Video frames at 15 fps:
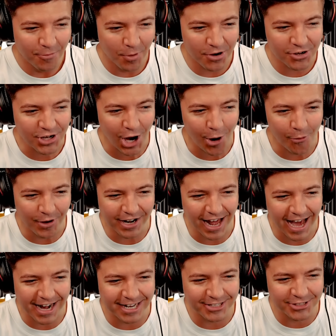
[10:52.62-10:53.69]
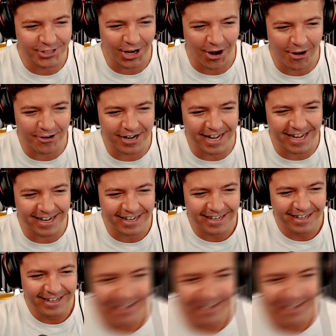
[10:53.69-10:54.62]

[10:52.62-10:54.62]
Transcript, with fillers: We're going on a journey.